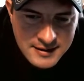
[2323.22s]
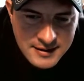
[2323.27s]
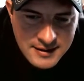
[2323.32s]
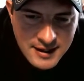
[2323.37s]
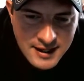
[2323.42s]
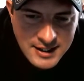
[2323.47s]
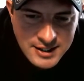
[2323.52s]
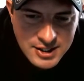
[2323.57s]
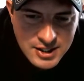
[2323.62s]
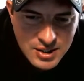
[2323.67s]

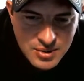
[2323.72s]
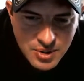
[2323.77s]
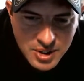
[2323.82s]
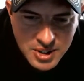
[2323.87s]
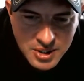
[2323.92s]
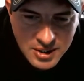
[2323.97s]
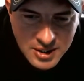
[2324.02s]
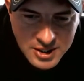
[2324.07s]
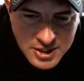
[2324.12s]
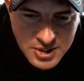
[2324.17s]
Nice
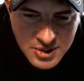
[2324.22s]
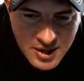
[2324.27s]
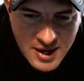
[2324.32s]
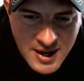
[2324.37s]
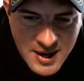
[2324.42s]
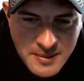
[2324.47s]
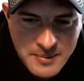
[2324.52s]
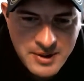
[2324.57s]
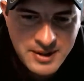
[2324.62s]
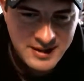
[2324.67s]
thrickle and
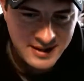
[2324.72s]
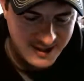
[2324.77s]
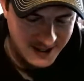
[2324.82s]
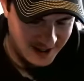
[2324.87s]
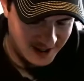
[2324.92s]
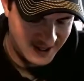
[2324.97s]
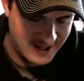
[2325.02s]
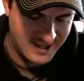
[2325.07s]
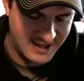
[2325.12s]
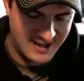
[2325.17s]
trime.
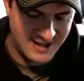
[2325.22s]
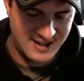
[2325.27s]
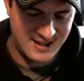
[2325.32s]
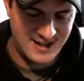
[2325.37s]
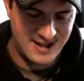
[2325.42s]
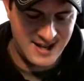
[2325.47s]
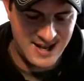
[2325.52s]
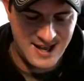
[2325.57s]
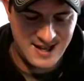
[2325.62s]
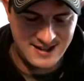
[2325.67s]

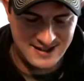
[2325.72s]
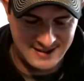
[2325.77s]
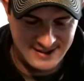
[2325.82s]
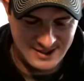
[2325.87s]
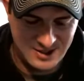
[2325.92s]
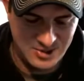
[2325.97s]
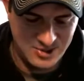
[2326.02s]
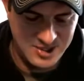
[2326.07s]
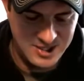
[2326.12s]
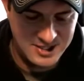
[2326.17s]
The
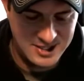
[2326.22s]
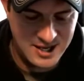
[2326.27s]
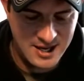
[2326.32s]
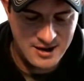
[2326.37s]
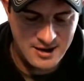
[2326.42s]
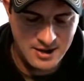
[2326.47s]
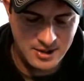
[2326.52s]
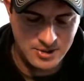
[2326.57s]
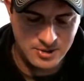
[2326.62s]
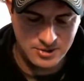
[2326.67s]
3
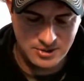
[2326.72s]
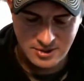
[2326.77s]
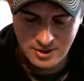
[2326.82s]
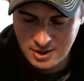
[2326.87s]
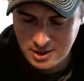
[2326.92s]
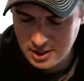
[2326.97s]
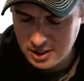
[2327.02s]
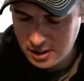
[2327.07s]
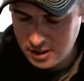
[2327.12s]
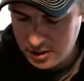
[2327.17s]
cent nickel.
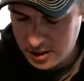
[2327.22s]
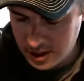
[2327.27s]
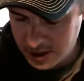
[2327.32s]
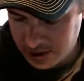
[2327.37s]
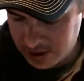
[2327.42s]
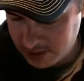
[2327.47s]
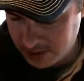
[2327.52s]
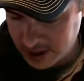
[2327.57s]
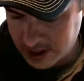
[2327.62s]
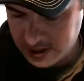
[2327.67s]
The
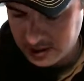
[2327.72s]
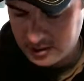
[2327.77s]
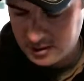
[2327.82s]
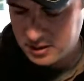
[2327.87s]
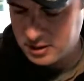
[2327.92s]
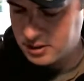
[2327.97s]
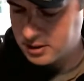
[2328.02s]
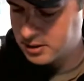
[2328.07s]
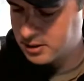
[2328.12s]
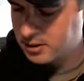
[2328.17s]

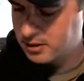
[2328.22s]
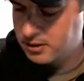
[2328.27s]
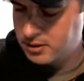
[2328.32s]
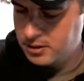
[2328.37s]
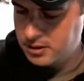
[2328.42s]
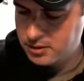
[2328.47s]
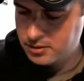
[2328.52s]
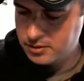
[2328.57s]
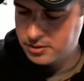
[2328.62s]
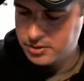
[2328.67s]
thrickle.
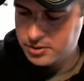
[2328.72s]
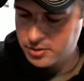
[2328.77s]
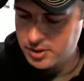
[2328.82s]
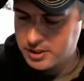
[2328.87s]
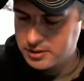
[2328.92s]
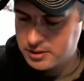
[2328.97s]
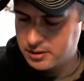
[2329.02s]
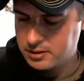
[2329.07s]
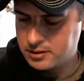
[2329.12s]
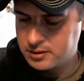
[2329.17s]
The old
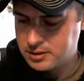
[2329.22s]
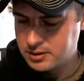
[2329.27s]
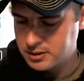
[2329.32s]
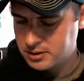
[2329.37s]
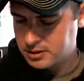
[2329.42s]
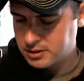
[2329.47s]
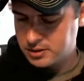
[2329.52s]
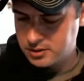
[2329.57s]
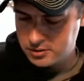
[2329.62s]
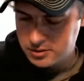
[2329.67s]
thrickle.
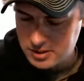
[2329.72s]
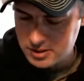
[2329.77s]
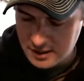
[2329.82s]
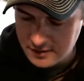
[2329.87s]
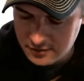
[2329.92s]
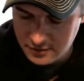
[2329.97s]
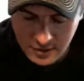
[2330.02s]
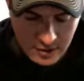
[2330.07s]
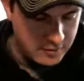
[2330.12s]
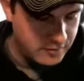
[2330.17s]
So
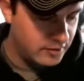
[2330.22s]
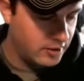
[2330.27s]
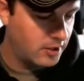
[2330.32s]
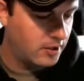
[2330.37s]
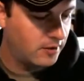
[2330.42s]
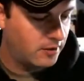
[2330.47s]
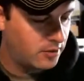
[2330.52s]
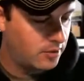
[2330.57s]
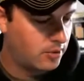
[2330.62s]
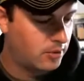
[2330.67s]
definitely
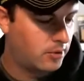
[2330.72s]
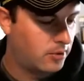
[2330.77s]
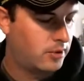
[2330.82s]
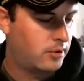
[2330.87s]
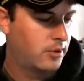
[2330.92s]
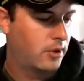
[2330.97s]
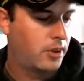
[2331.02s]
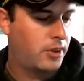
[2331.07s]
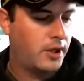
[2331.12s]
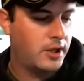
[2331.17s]
very
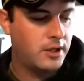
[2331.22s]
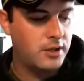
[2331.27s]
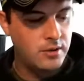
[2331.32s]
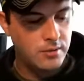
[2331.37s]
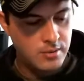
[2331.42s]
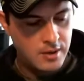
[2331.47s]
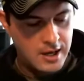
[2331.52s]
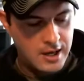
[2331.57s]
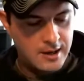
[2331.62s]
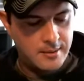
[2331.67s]
cool. Thank
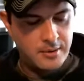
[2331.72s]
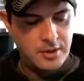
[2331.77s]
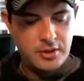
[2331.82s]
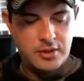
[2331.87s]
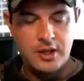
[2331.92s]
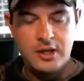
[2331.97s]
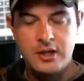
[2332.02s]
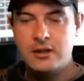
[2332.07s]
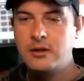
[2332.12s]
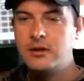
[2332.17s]
you, Rob. And
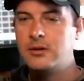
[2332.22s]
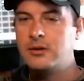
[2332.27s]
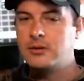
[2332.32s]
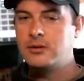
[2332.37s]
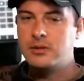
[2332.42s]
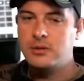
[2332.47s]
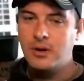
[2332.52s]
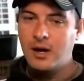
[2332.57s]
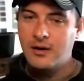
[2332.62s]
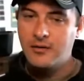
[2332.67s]
thank you
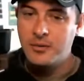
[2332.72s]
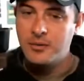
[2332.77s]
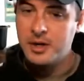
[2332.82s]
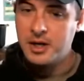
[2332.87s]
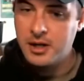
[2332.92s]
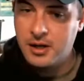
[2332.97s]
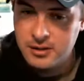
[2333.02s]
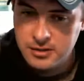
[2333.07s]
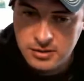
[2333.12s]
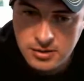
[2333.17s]
to
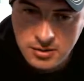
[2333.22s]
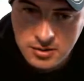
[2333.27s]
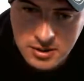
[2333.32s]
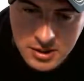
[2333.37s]
everybody else who